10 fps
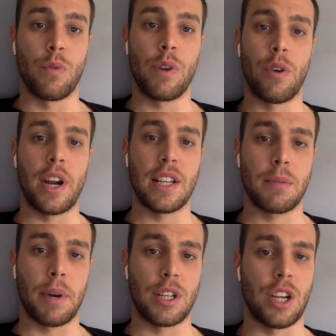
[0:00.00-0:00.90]
we were
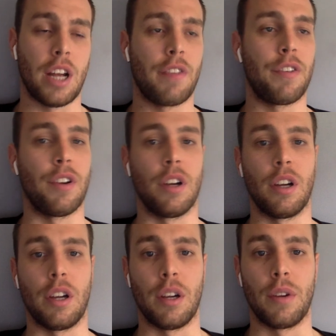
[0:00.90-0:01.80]
asked by Jeff
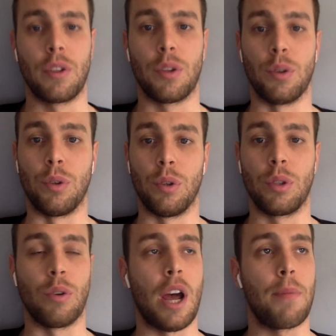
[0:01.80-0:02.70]

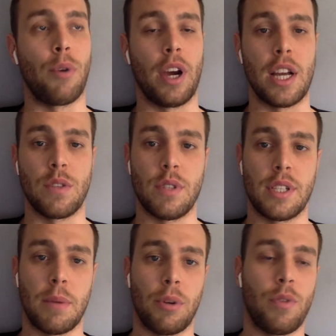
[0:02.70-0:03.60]
to help you guys with
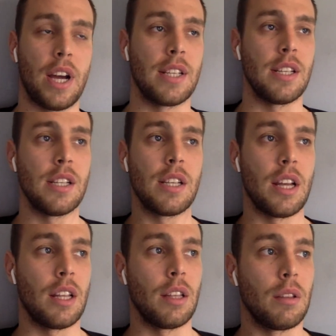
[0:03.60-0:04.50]
some advices
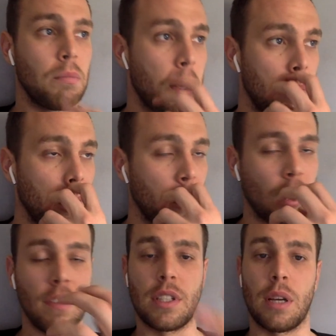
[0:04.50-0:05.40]
and maybe
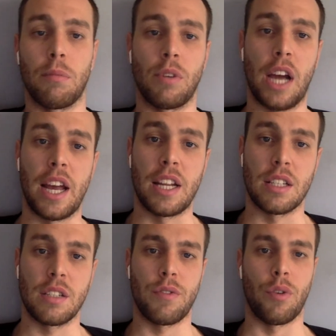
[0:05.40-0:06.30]
to give some
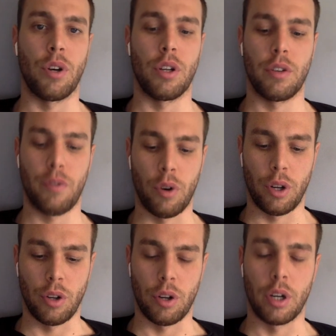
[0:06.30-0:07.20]
guidance for
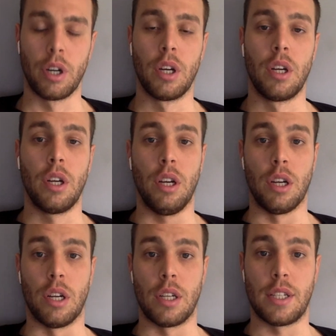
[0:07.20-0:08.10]
your
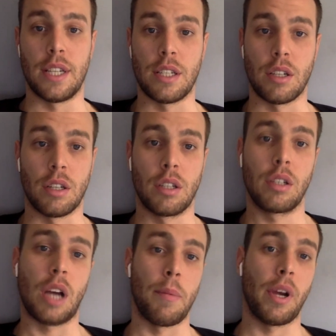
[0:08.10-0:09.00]
season
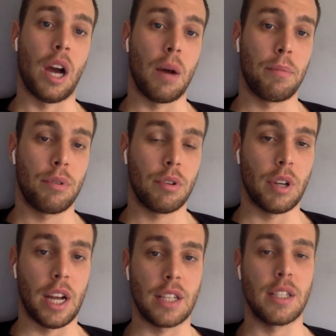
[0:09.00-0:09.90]
coming up
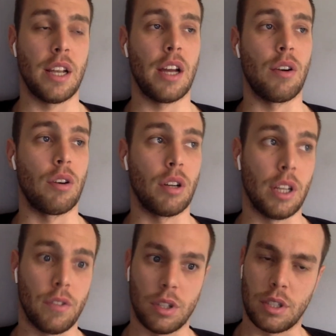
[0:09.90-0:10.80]
next year, or
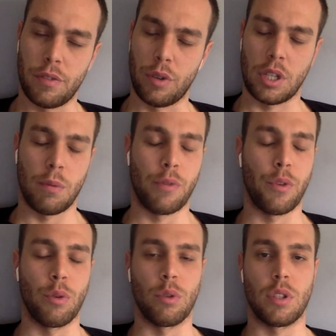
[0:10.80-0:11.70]
even for some of
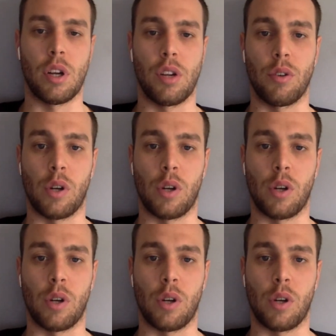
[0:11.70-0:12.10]
you to start your